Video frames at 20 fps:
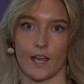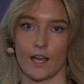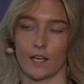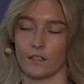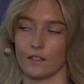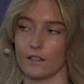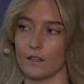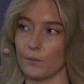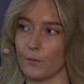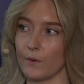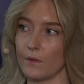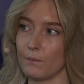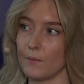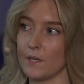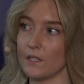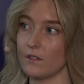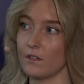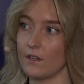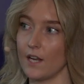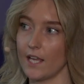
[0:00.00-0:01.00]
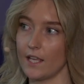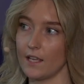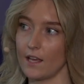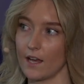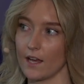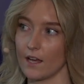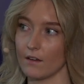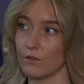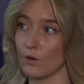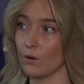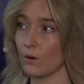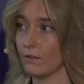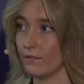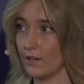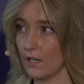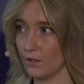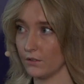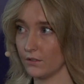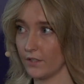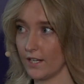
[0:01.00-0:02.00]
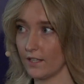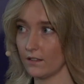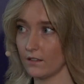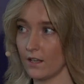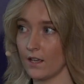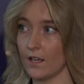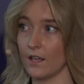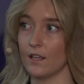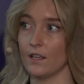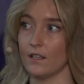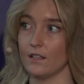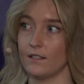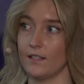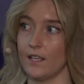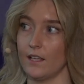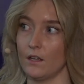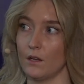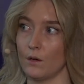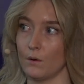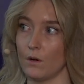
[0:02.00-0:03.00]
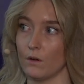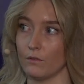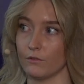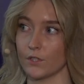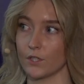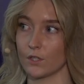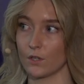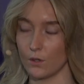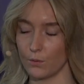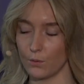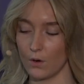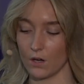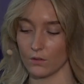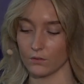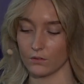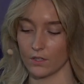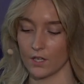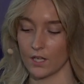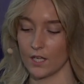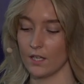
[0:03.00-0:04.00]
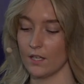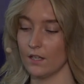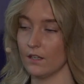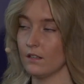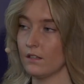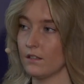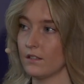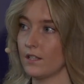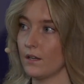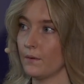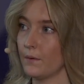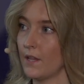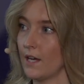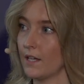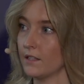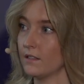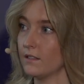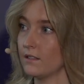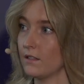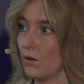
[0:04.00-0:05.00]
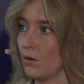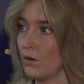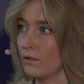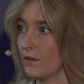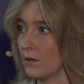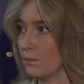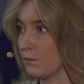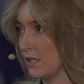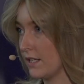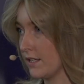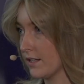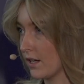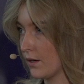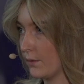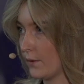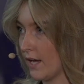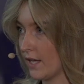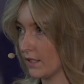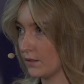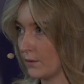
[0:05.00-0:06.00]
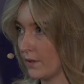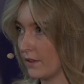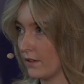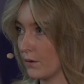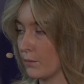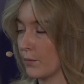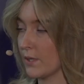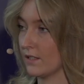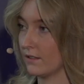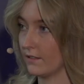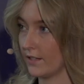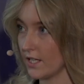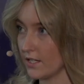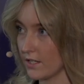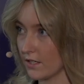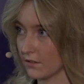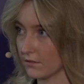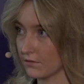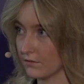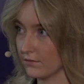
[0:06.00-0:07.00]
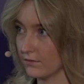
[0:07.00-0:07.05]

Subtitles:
and with me today I have Oliver Lundgren, CEO of Skolon. So with that, Oliver, please go ahead with your presentation.